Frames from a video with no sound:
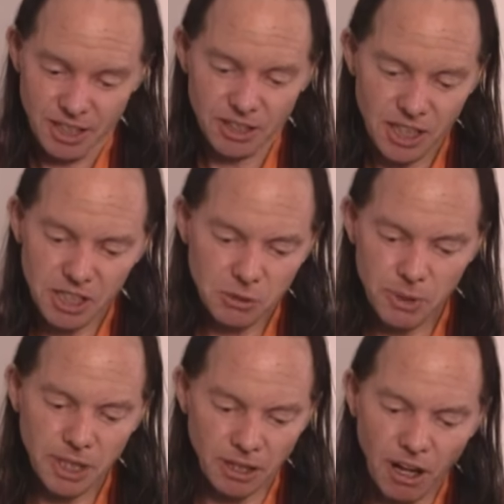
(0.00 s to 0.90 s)
These
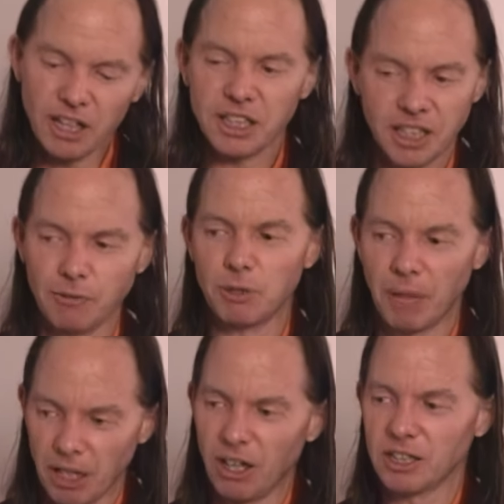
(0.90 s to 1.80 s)
three are all accepted
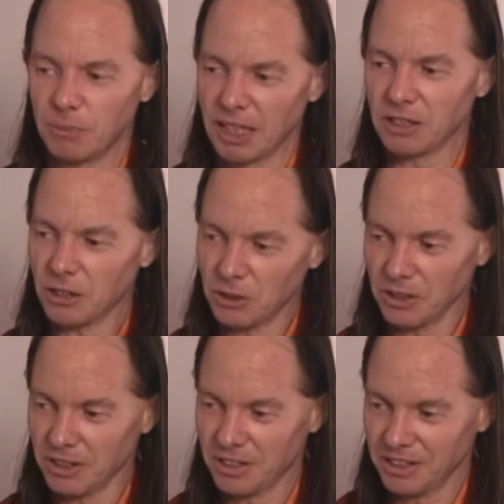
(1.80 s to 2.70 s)
by all Tibetan
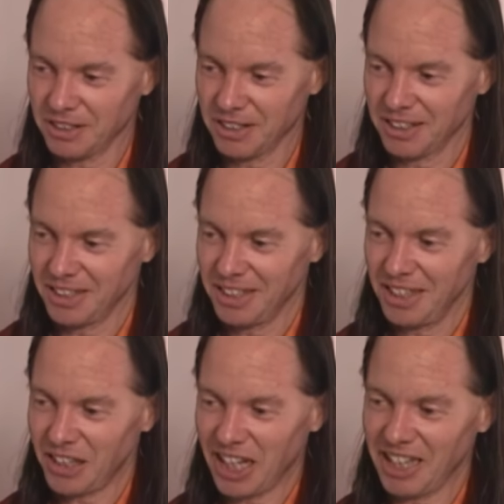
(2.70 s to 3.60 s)
schools.
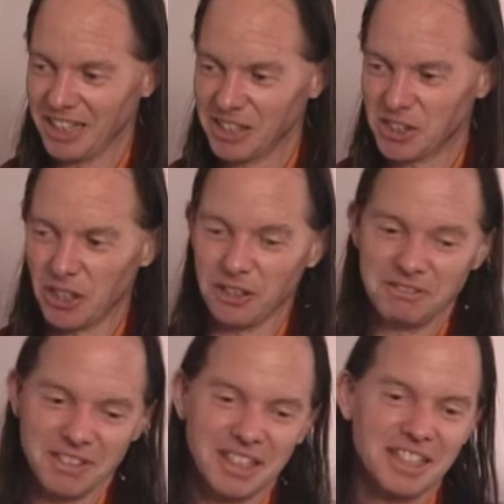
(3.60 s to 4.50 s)
Okay?
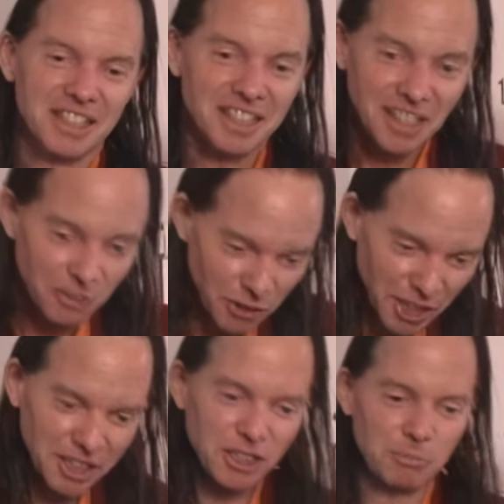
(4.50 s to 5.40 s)
So if you
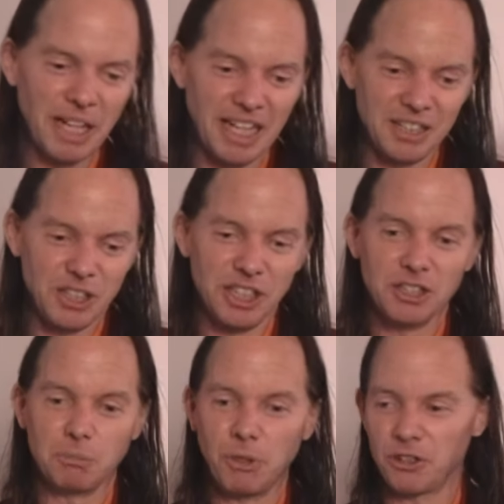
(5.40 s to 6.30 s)
get in a debate, you can
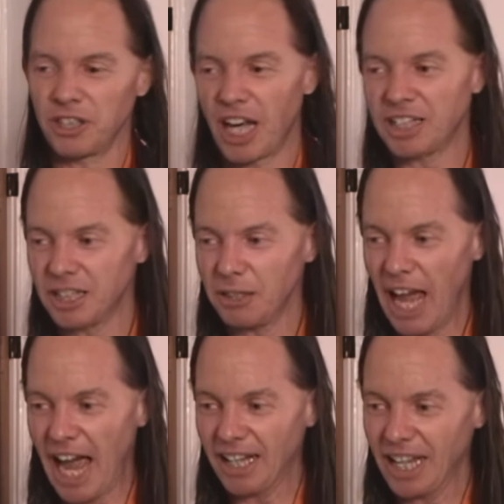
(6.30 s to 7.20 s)
either pull the logic
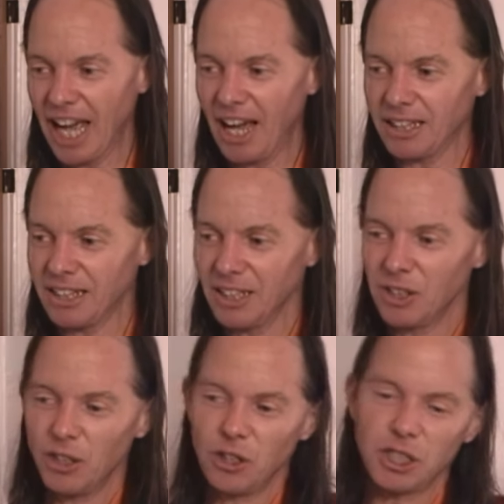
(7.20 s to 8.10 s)
hat out
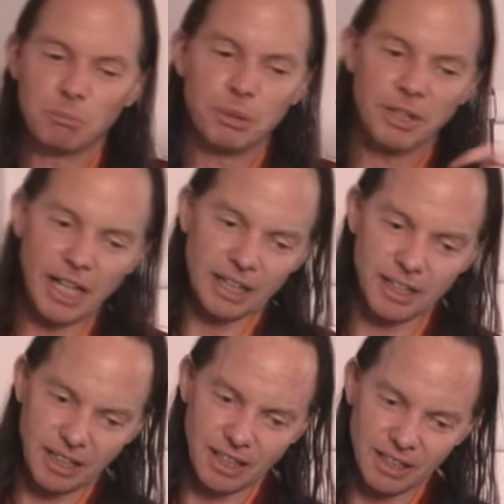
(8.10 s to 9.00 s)
or you can pull
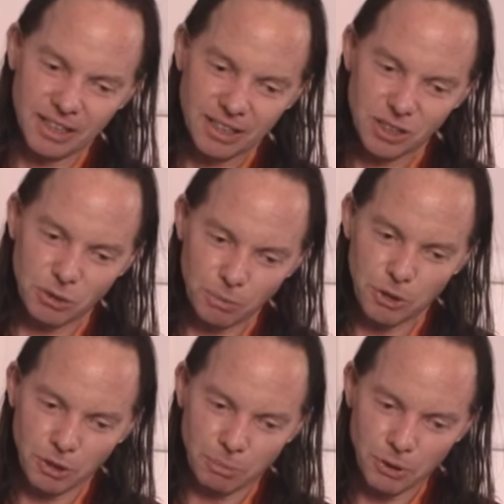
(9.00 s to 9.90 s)
out the
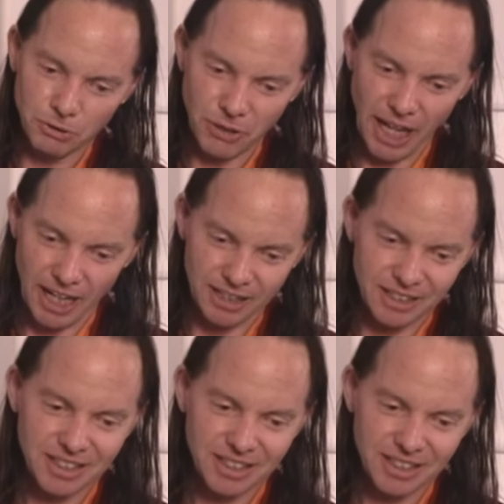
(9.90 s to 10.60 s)
scriptural proof hat.